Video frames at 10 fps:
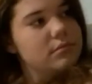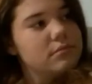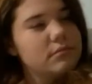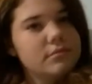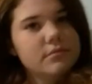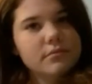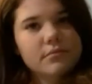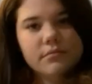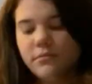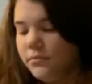
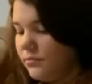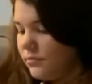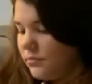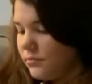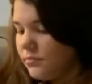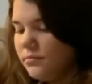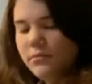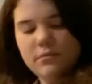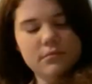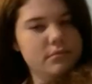
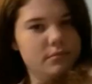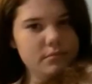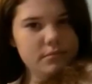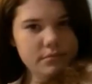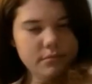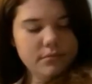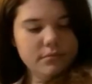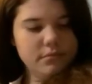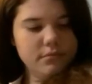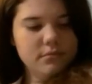
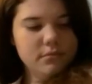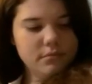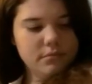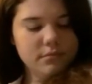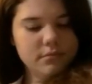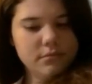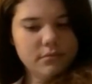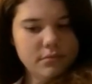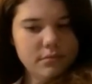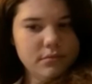
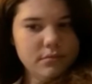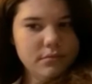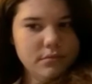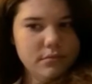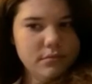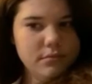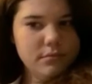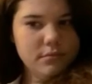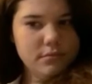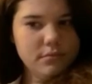
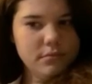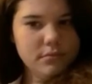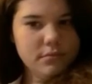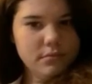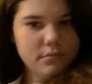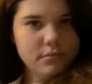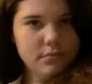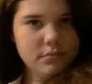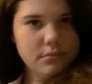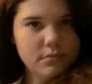
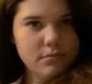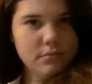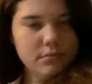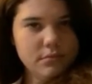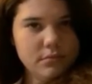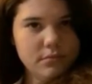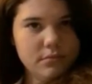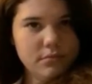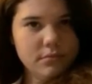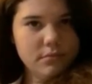
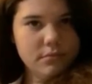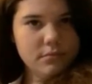No words are spoken by the person on screen.